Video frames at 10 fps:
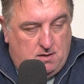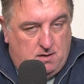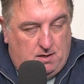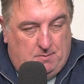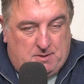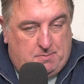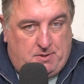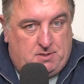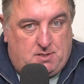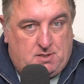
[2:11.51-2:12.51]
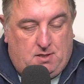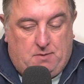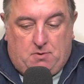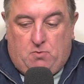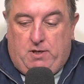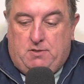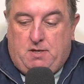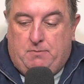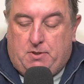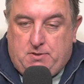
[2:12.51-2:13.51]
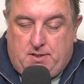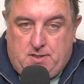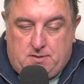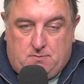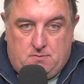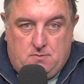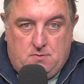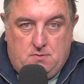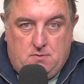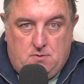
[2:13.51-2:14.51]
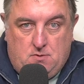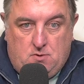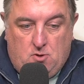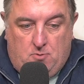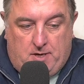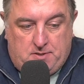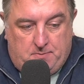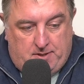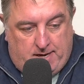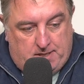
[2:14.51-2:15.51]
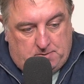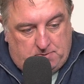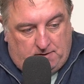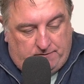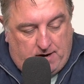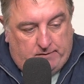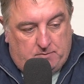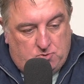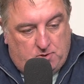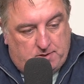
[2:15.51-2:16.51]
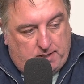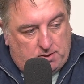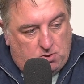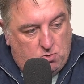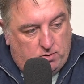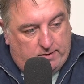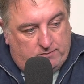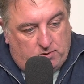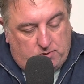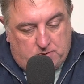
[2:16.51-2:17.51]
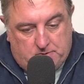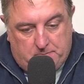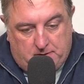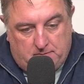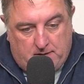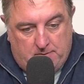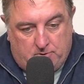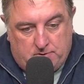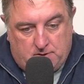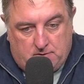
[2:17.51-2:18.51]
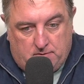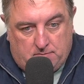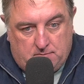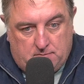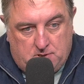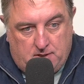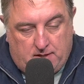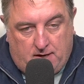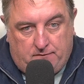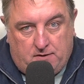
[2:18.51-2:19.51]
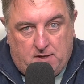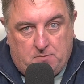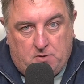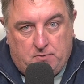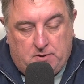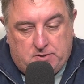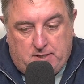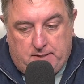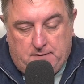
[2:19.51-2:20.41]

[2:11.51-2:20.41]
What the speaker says: And he must have been just asleep at the wheel or something, because he just almost, the Haas was in front of him trying to take the corner. They've gone across a bit, and Hamilton's just like, shit, I can't fit in that bit of real estate.